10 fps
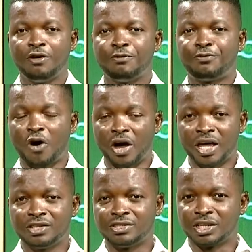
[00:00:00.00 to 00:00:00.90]
for
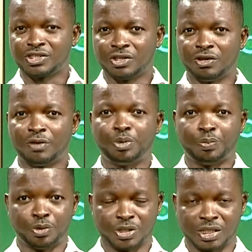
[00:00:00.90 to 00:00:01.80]
educational
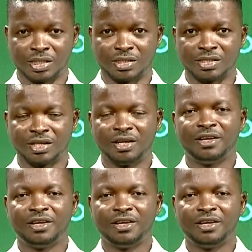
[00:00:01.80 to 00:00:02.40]
purposes.